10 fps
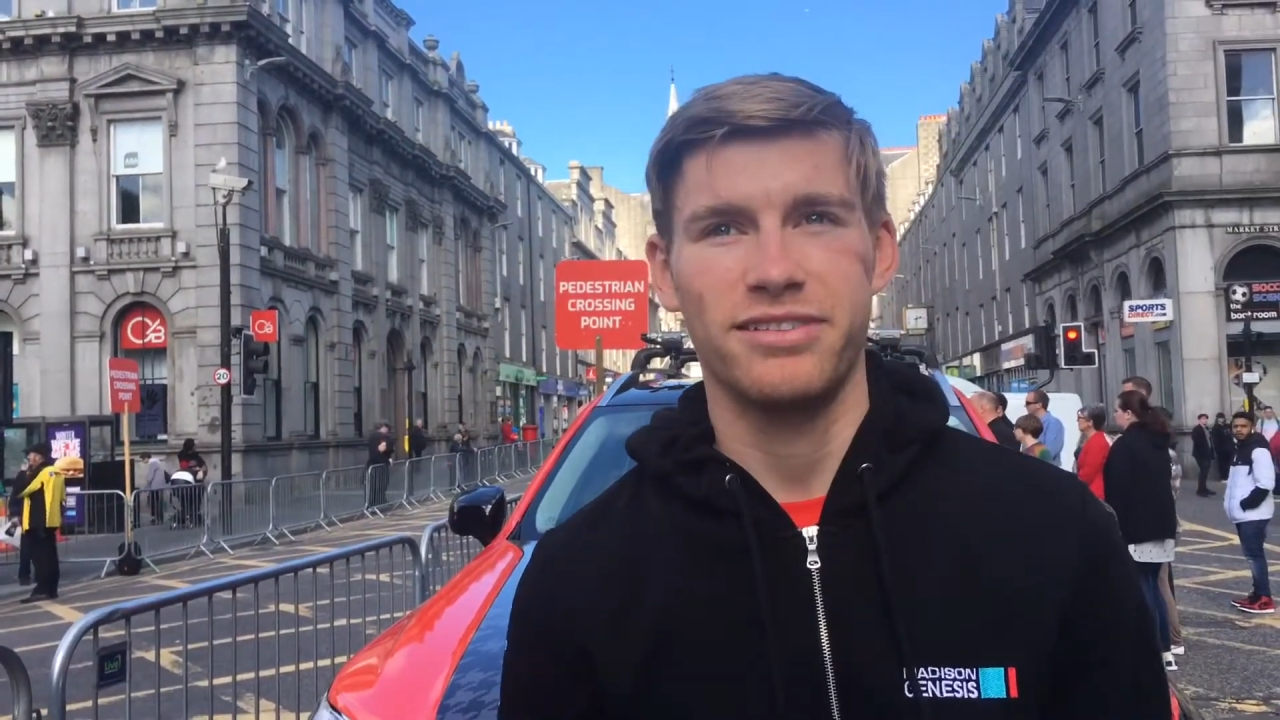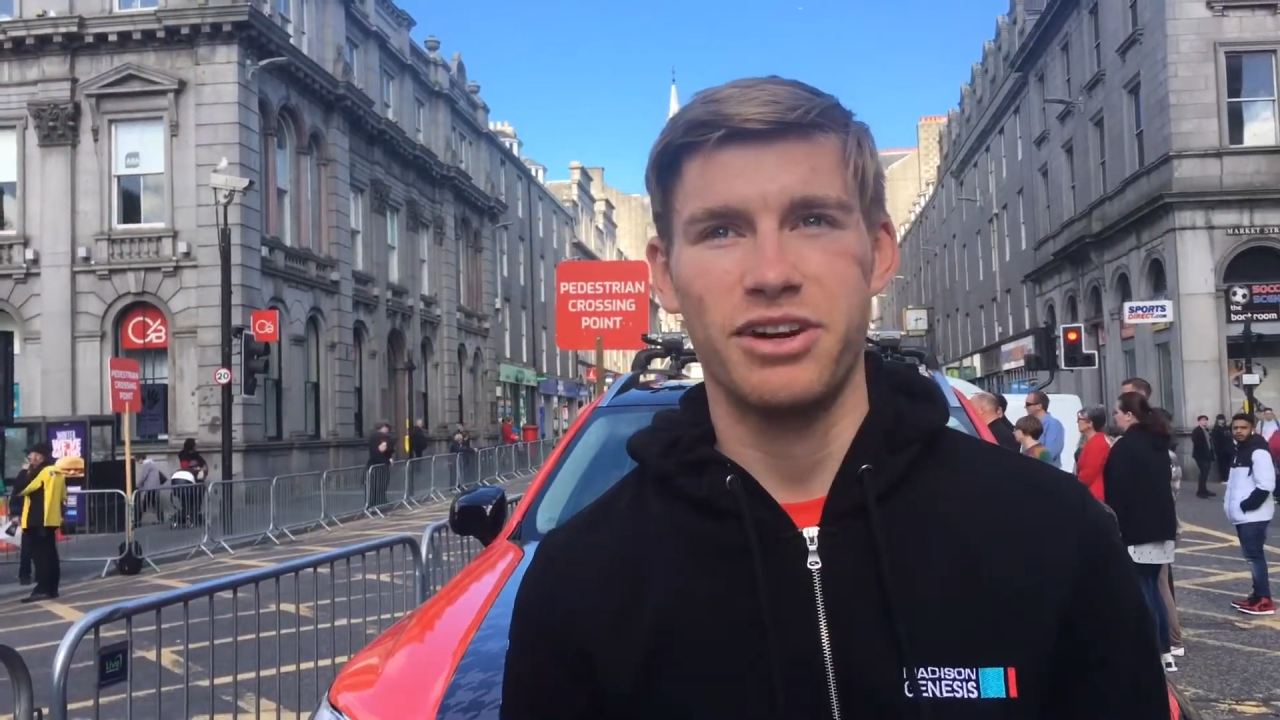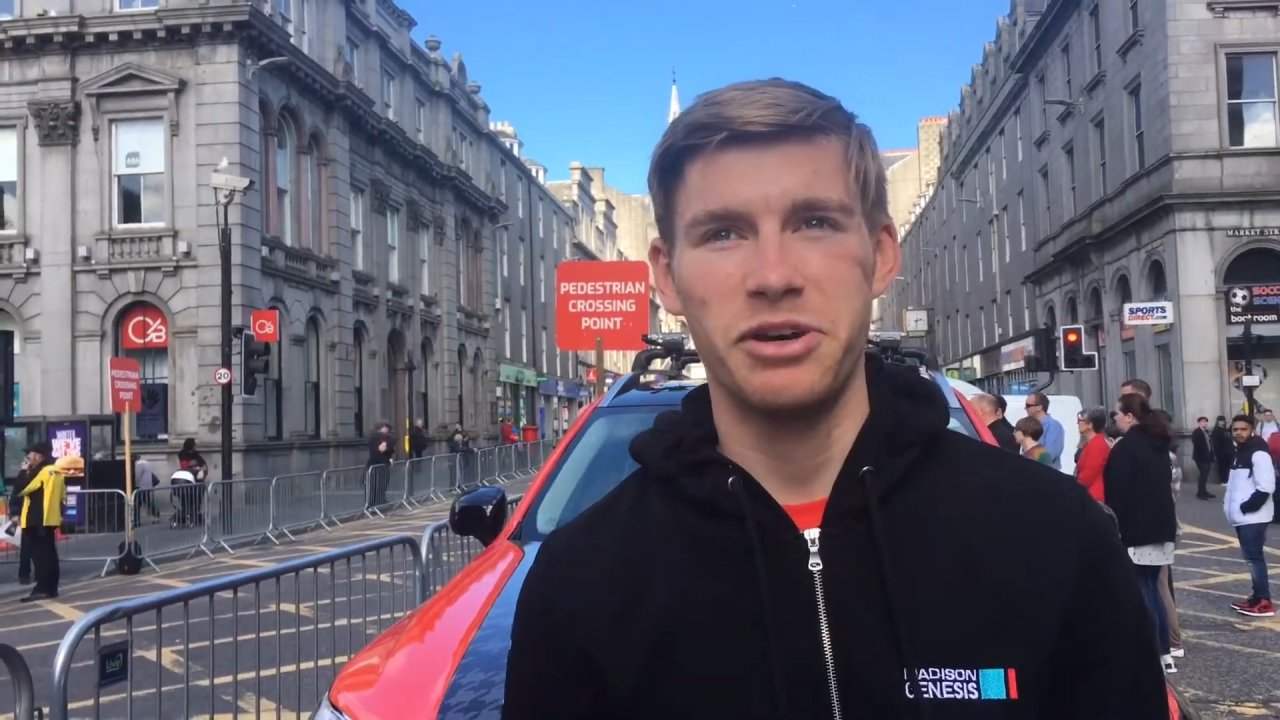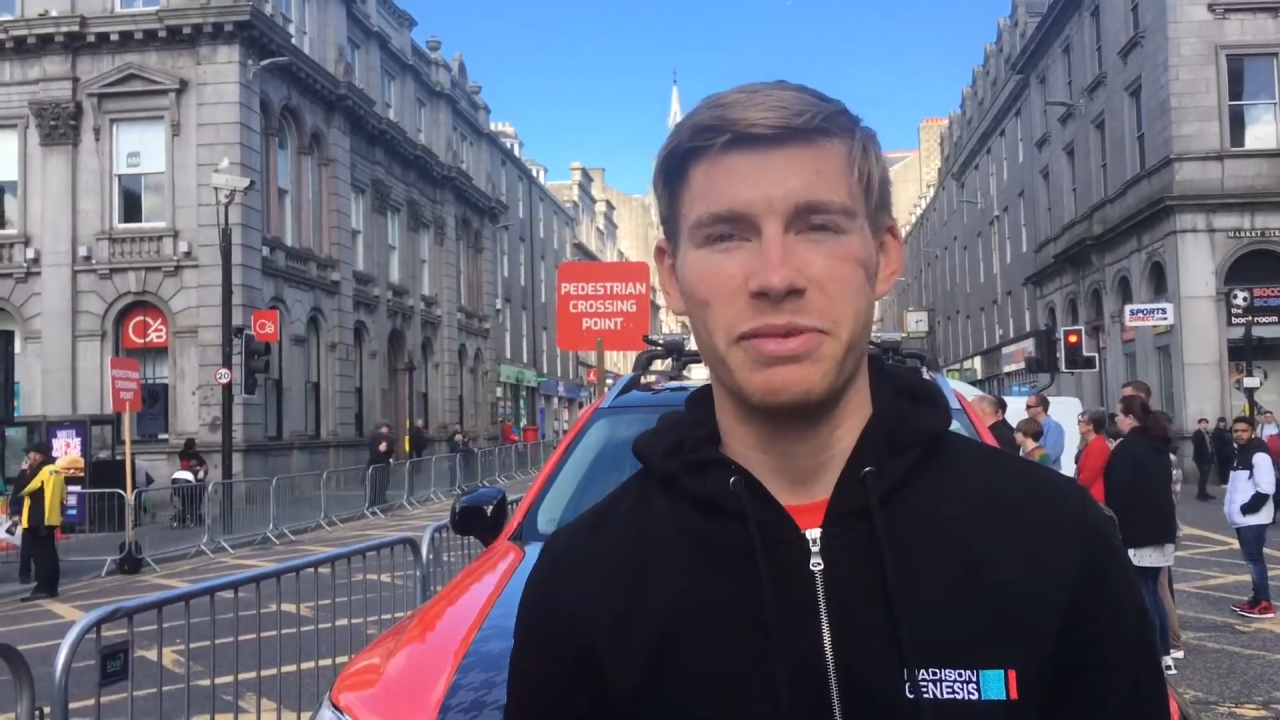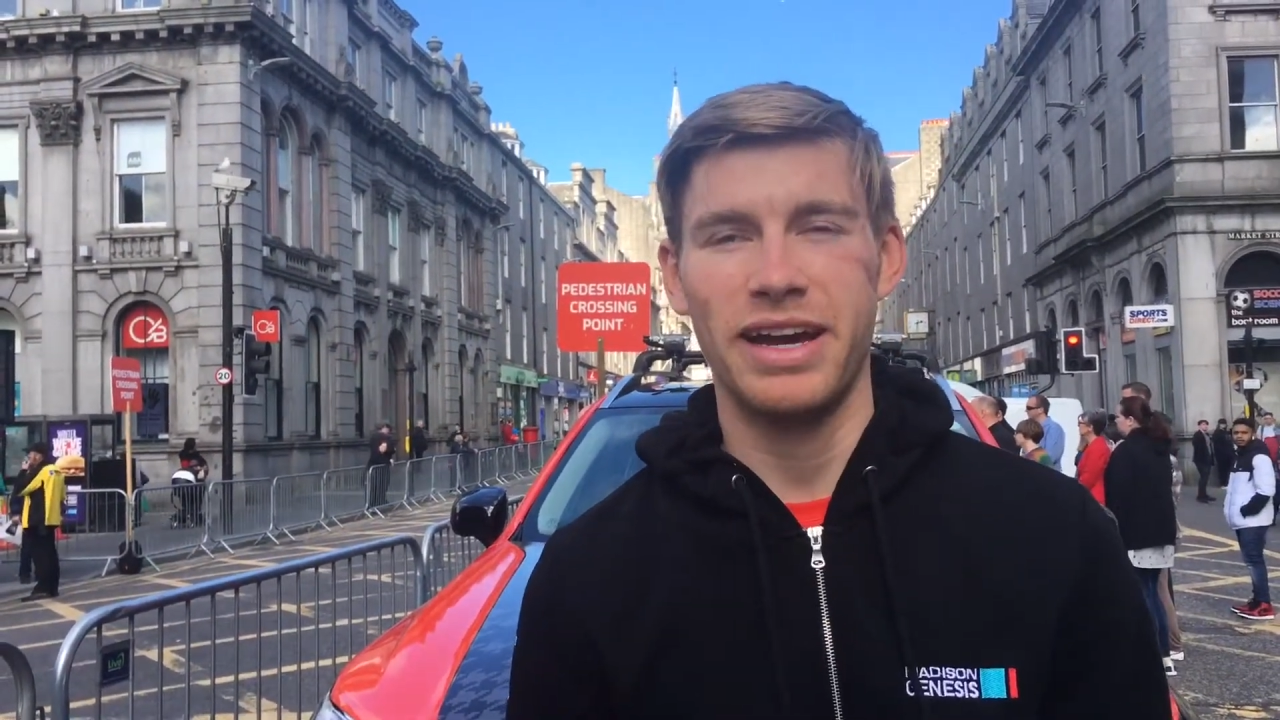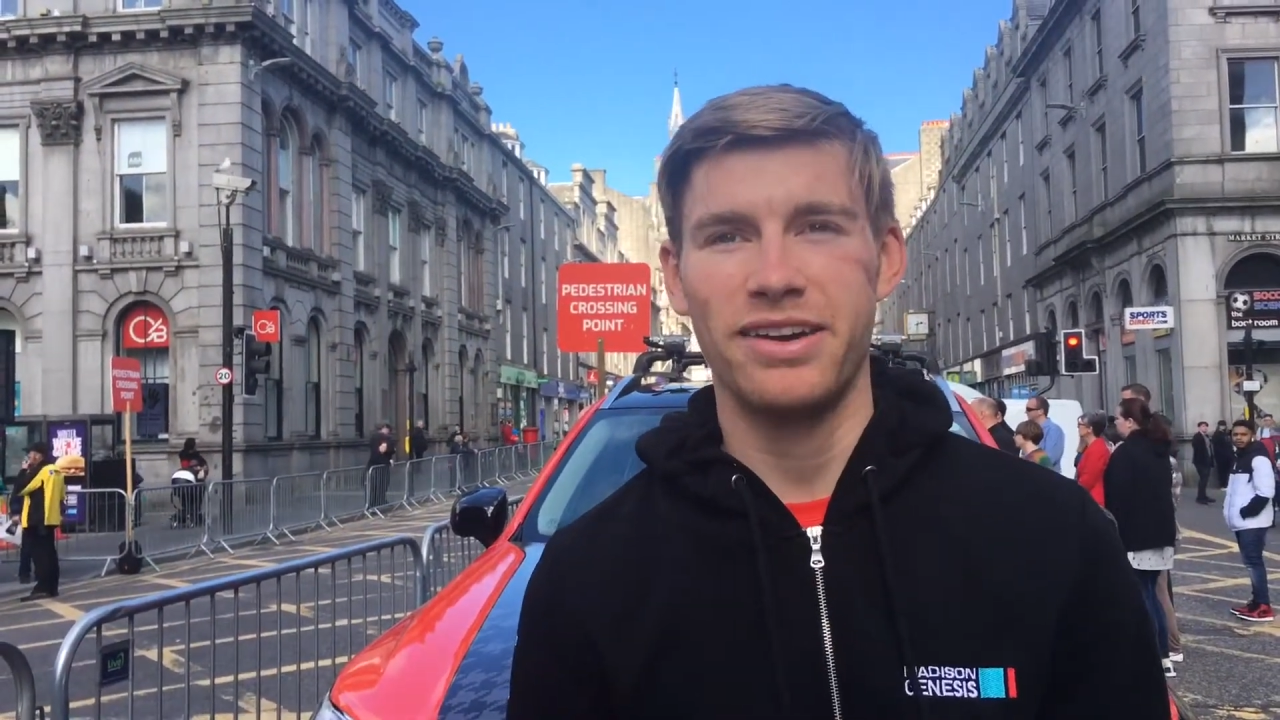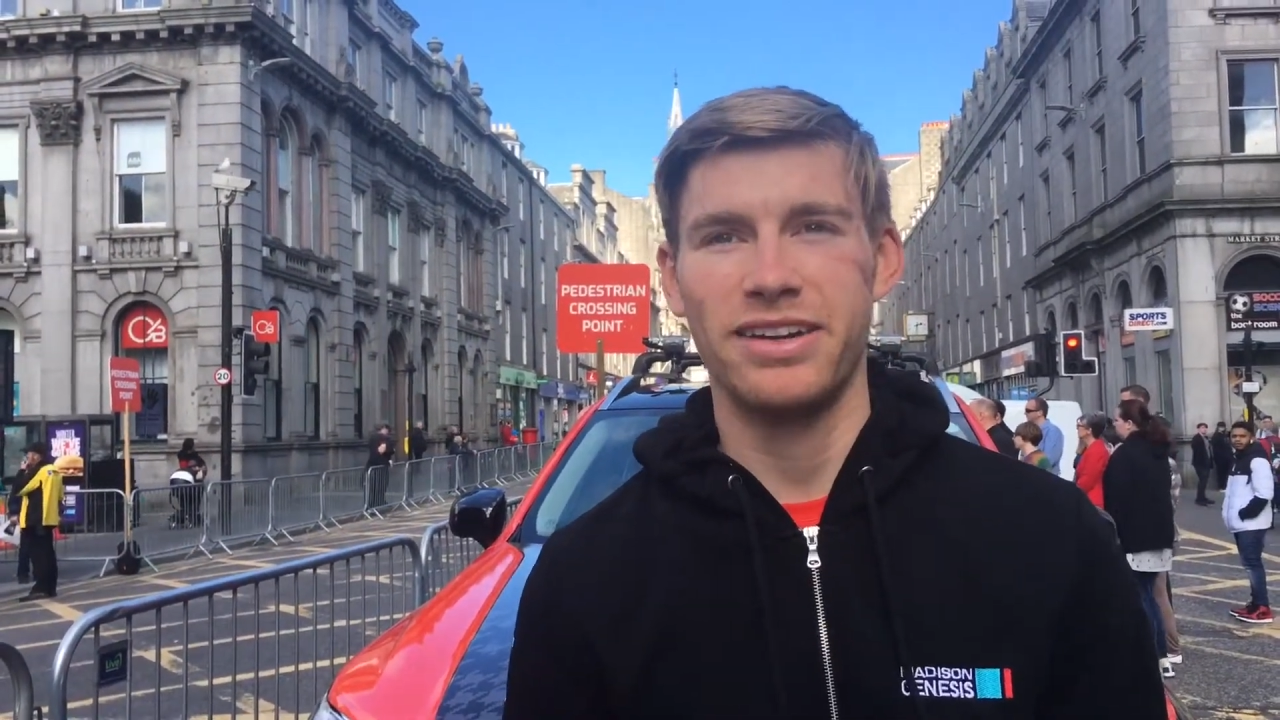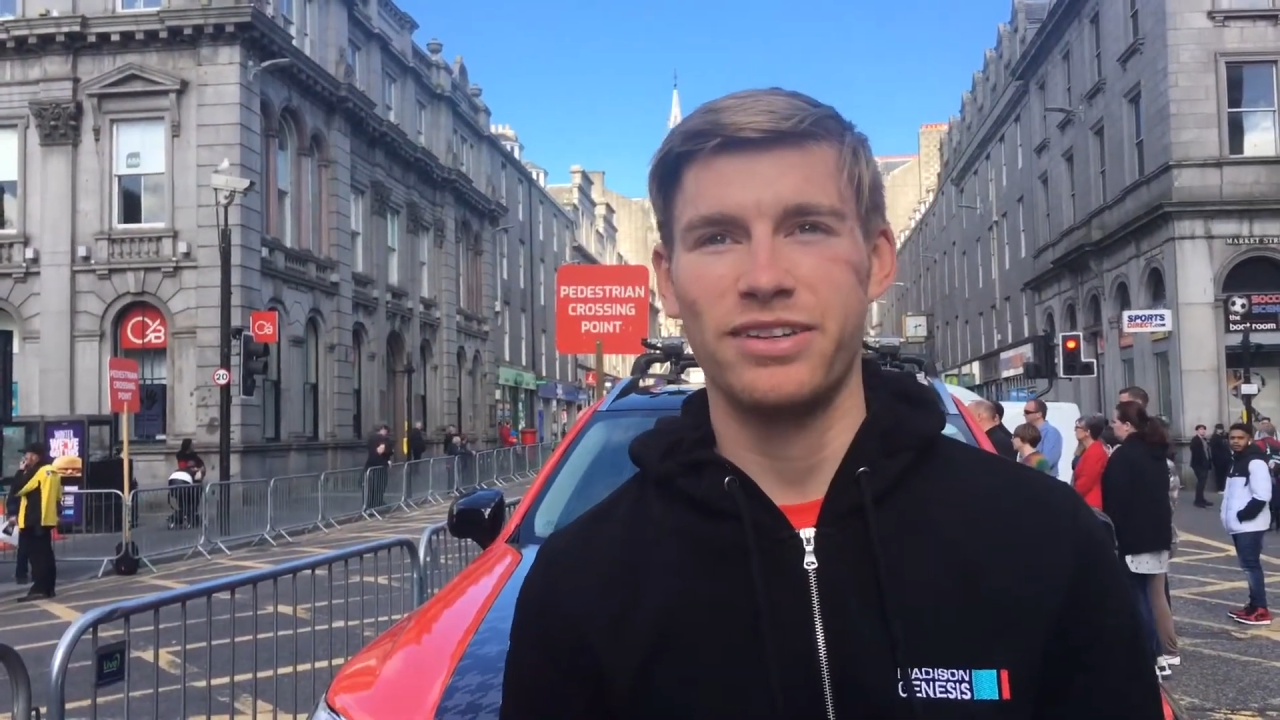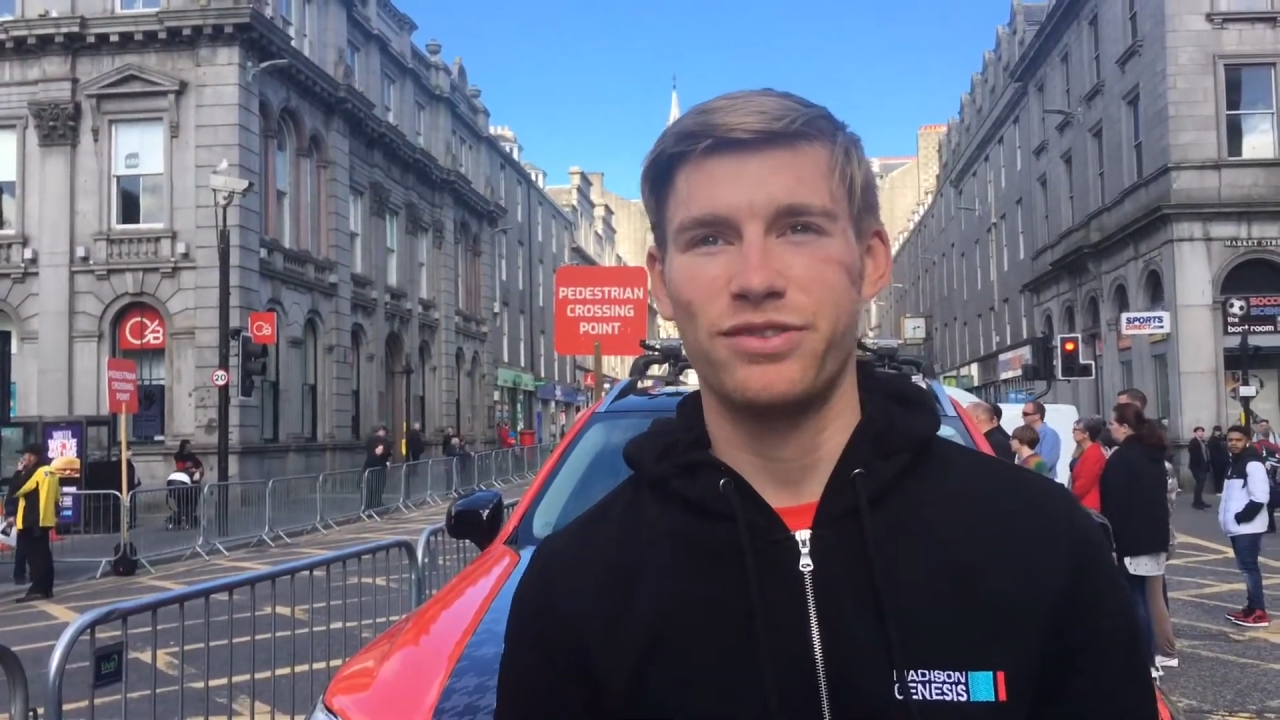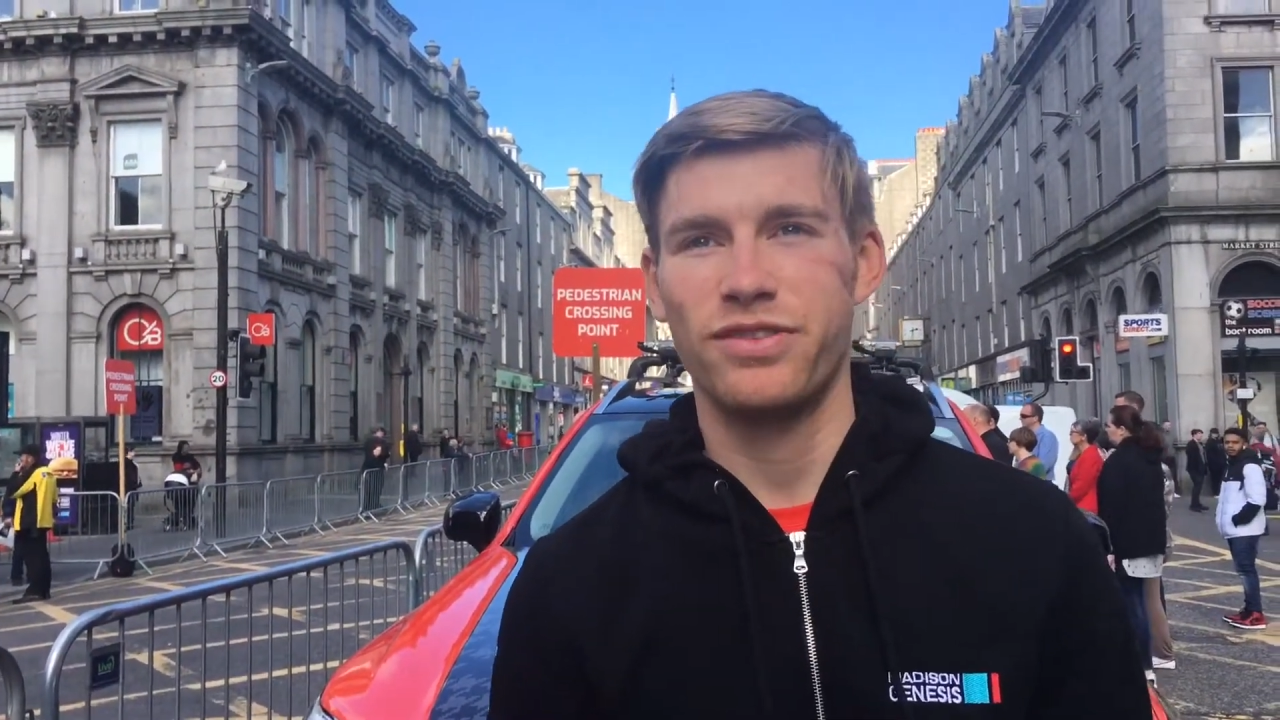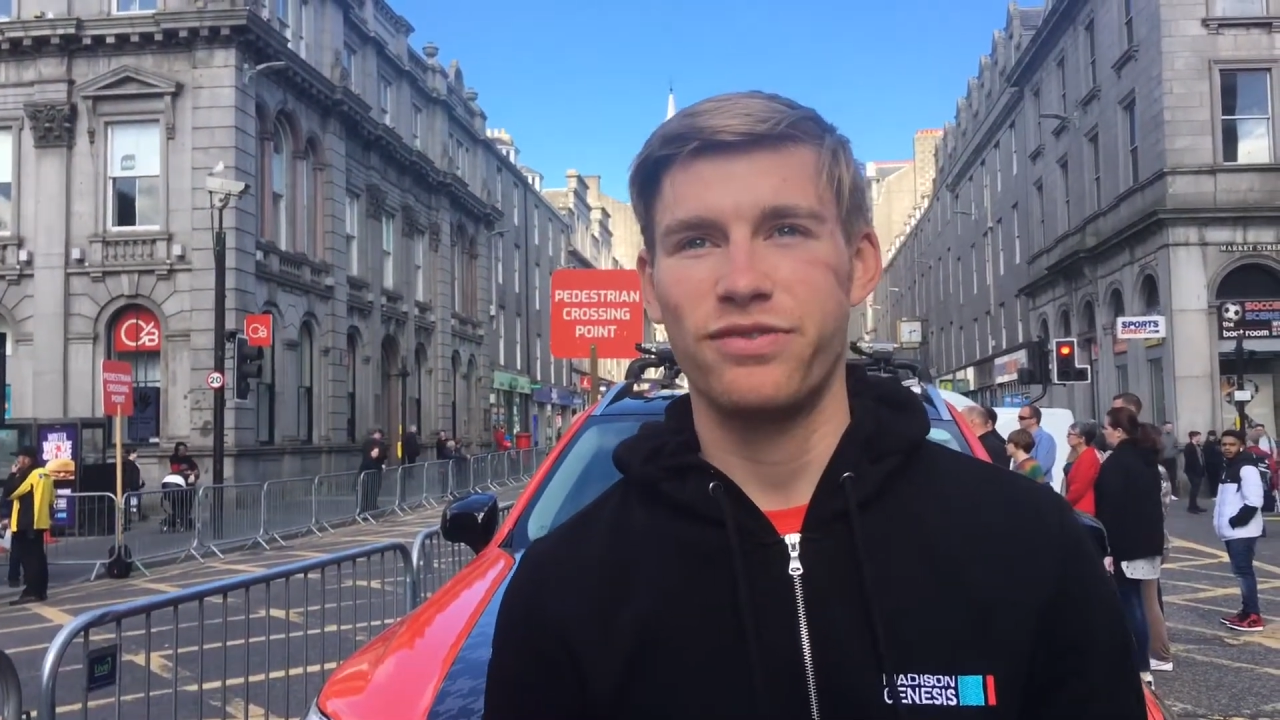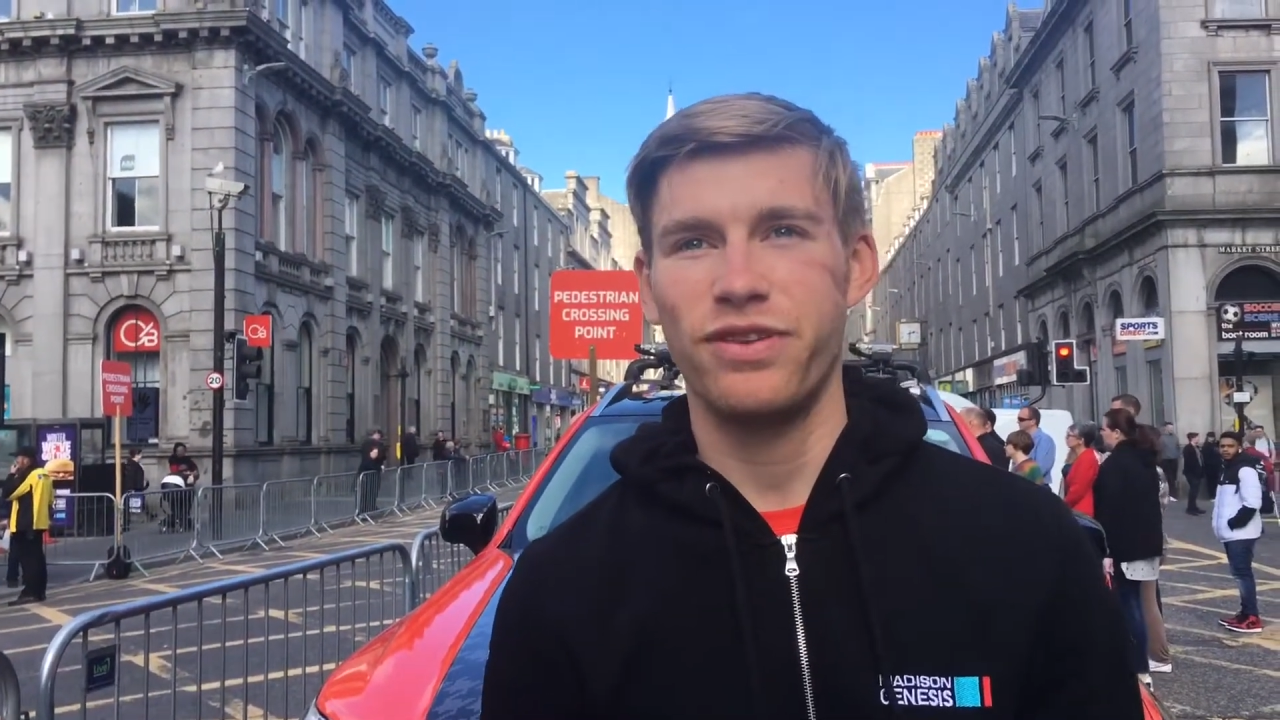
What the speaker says: Caught me out. It's